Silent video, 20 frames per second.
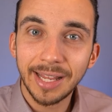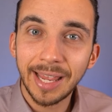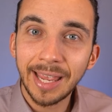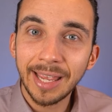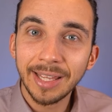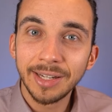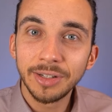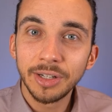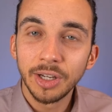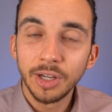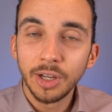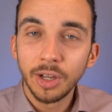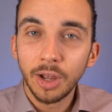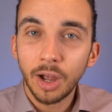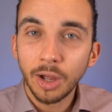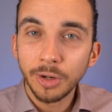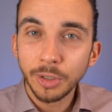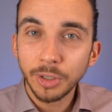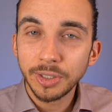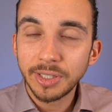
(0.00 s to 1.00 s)
and
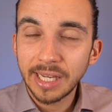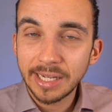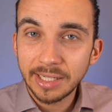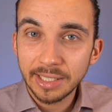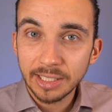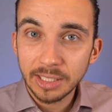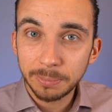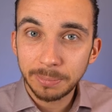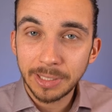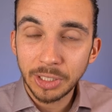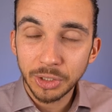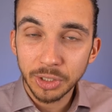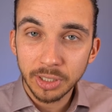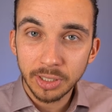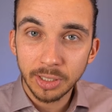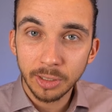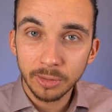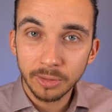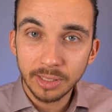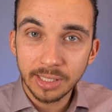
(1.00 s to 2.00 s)
understanding speech
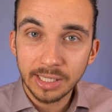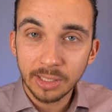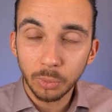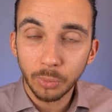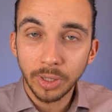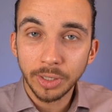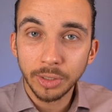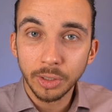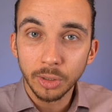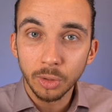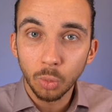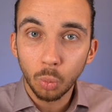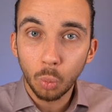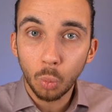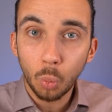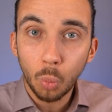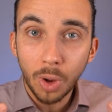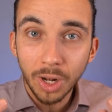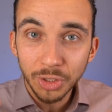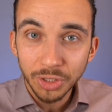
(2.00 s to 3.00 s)
clearly when you're
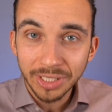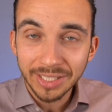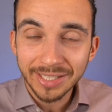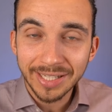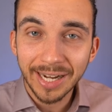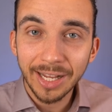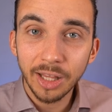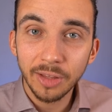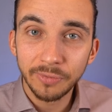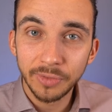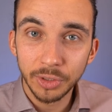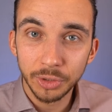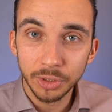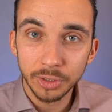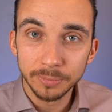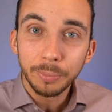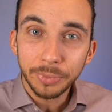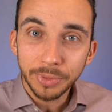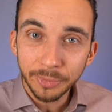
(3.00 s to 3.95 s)
watching television.